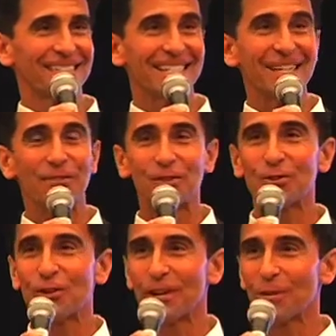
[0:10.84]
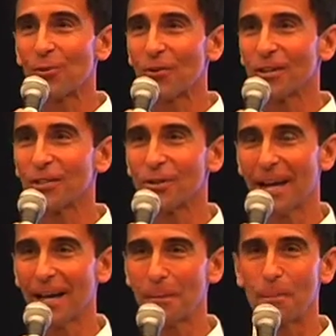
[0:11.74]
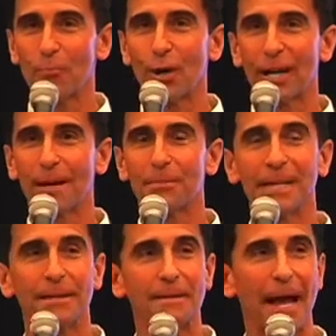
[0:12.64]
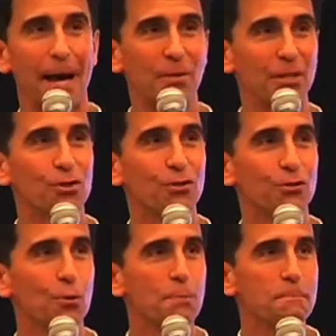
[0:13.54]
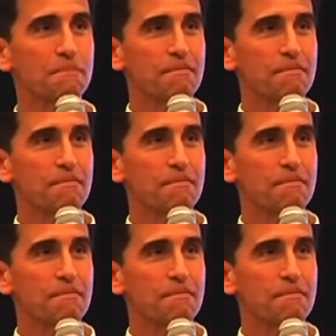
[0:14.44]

see the future any more than you can, but I'd be happy to